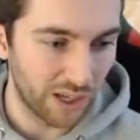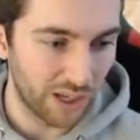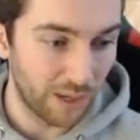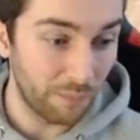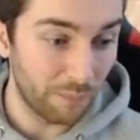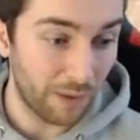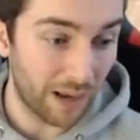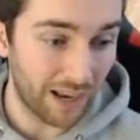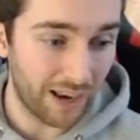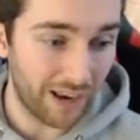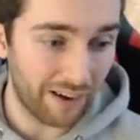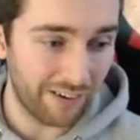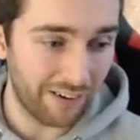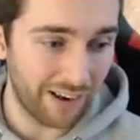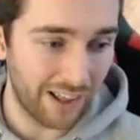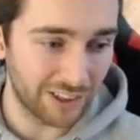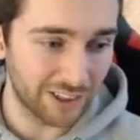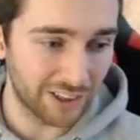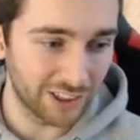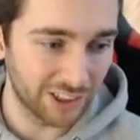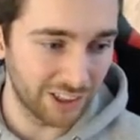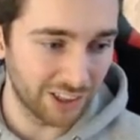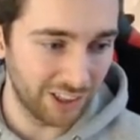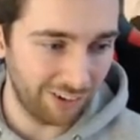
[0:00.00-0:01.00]
Pat Larry
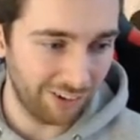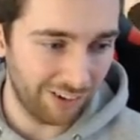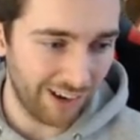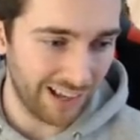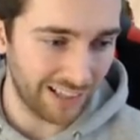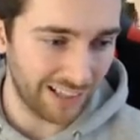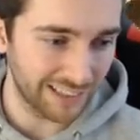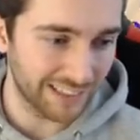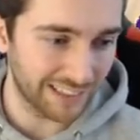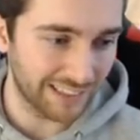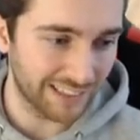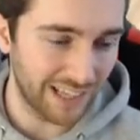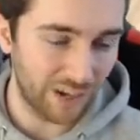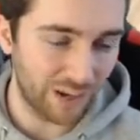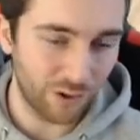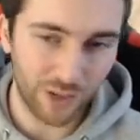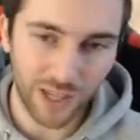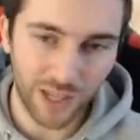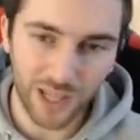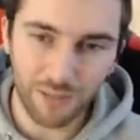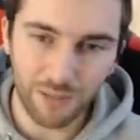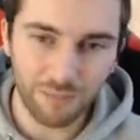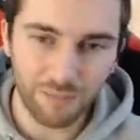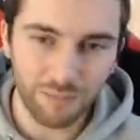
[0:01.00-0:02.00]
Legend, congrats. Sell or keep?